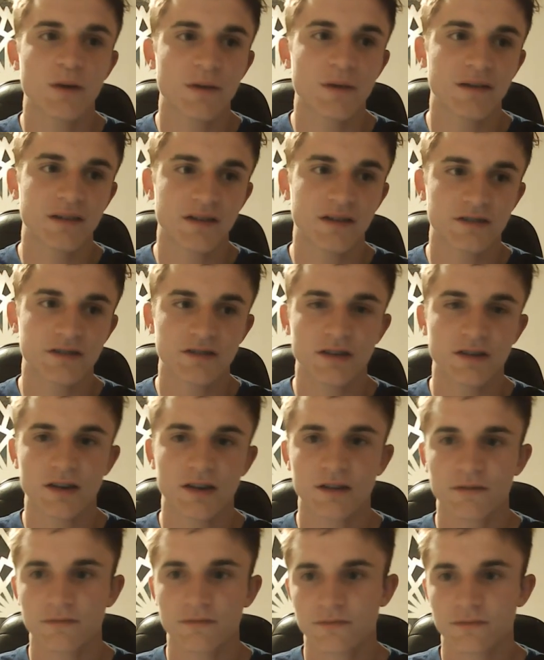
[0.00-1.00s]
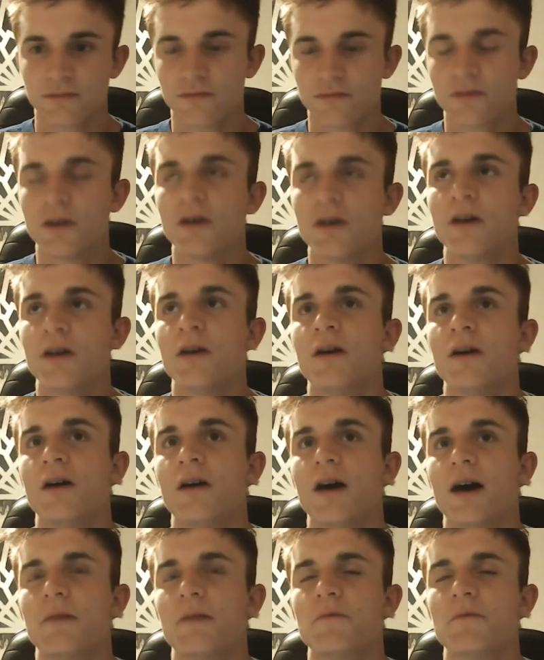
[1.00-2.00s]
my last day,
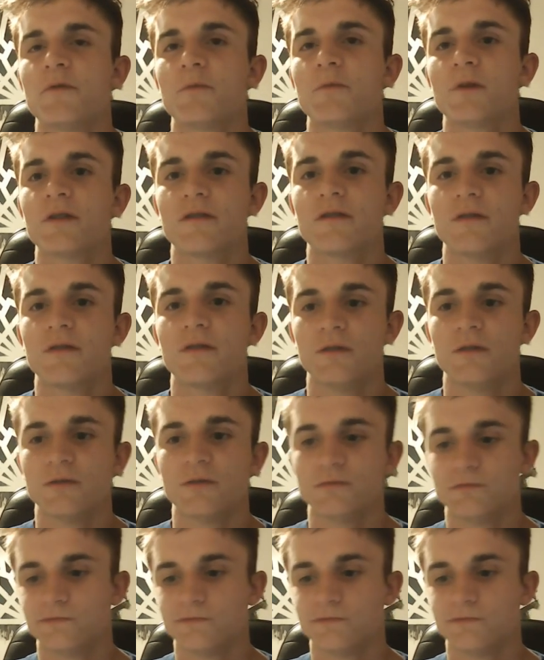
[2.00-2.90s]
I would want to